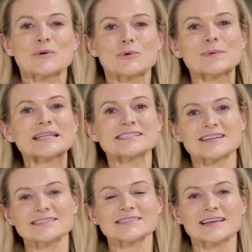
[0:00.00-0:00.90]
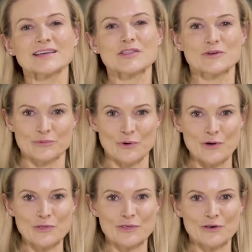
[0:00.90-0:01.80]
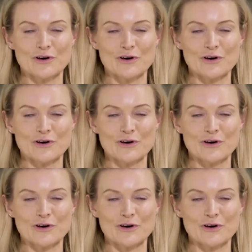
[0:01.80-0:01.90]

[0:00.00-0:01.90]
We'll be discussing the growth